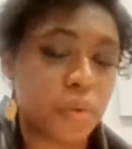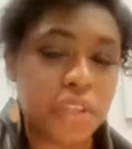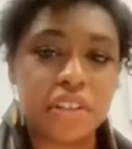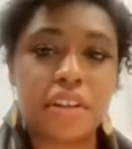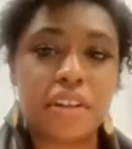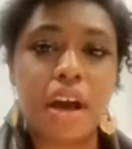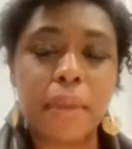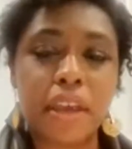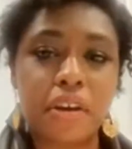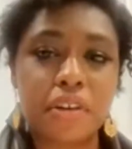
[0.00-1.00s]
We Did Not
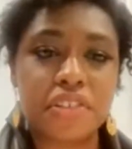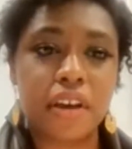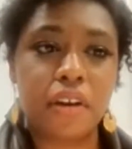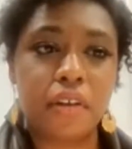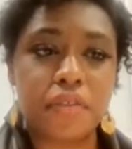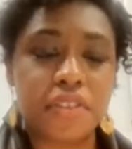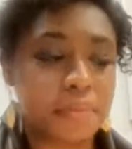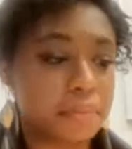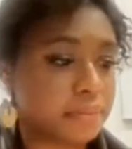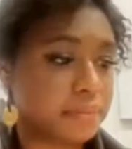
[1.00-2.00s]
Make Ourselves.